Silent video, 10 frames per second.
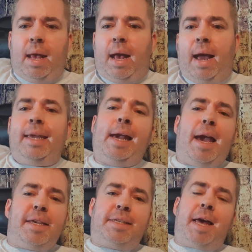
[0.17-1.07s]
Hi
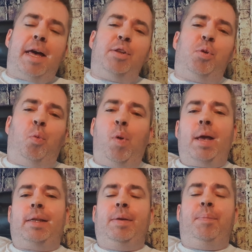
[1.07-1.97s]
guys, and
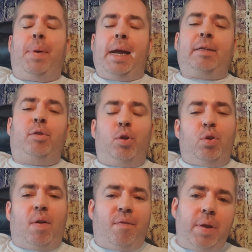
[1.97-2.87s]
welcome back to
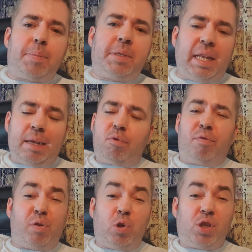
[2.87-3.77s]
Vape City Reviews.